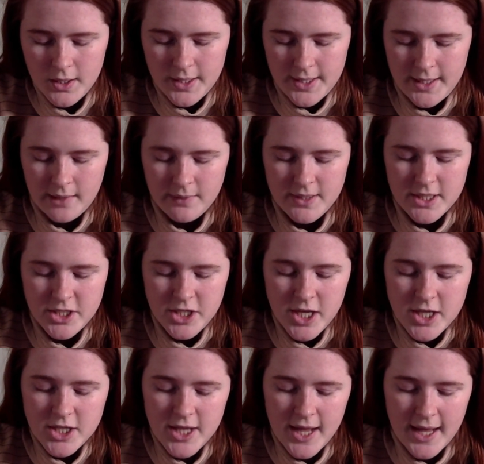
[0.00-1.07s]
Now in the
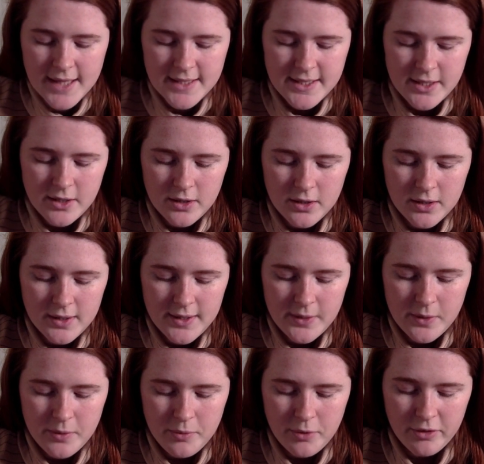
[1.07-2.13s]
church at Antioch, there
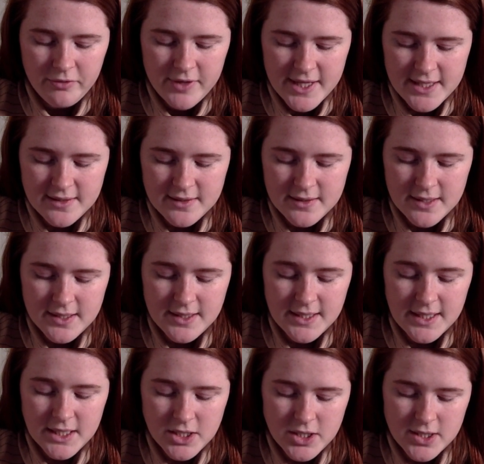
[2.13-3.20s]
were prophets and
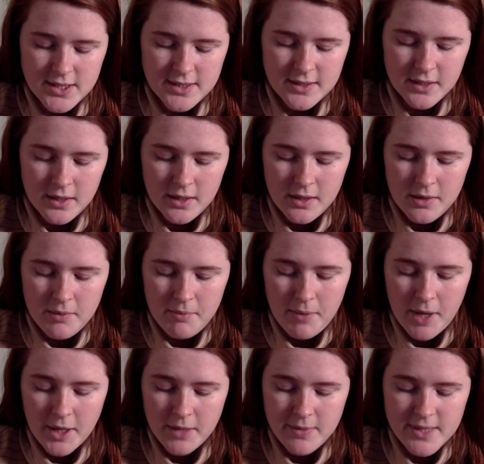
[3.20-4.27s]
teachers,
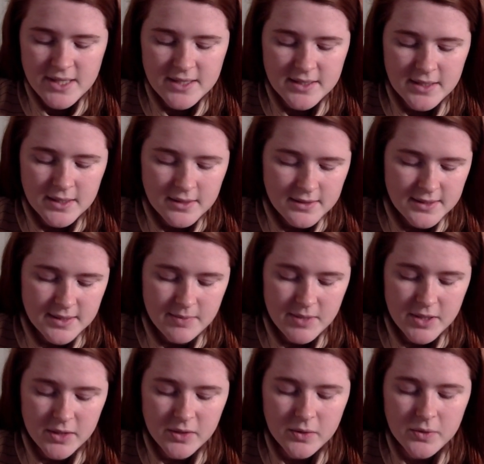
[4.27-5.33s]
Barnabas,
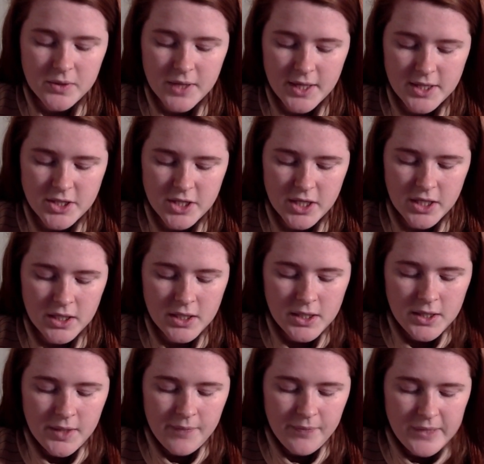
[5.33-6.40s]
Simeon called Niger,
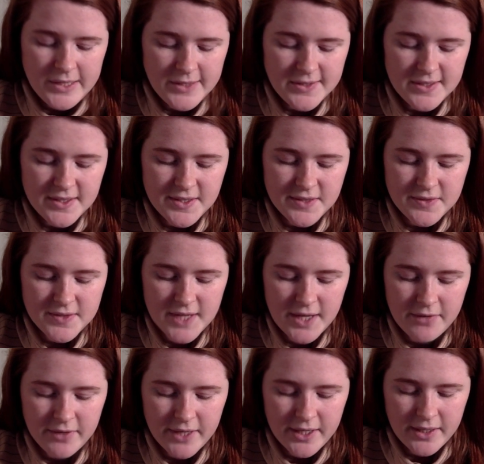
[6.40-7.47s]
Lucius of
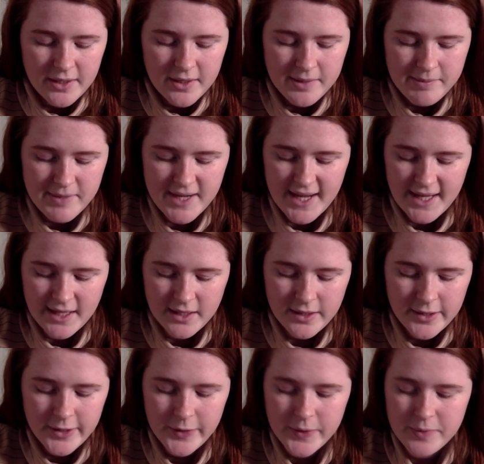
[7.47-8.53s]
Cyrene, Manaen,
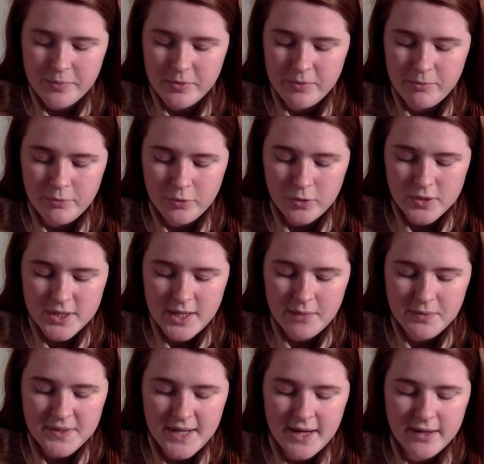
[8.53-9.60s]
who had been brought up
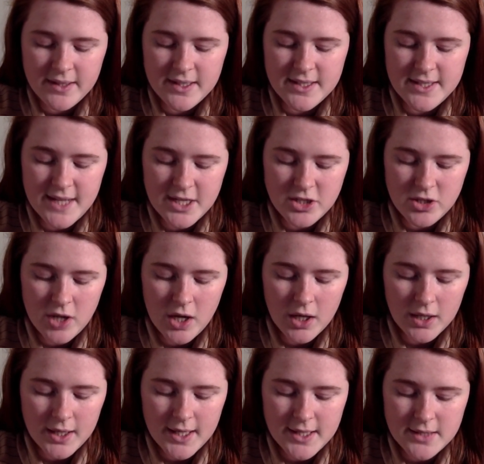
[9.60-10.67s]
with Herod the Tetrarch,
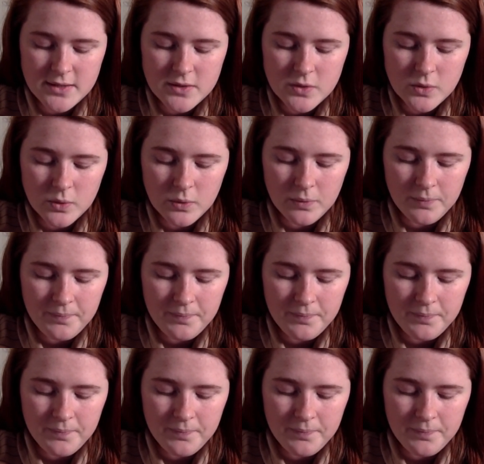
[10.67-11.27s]
and Saul.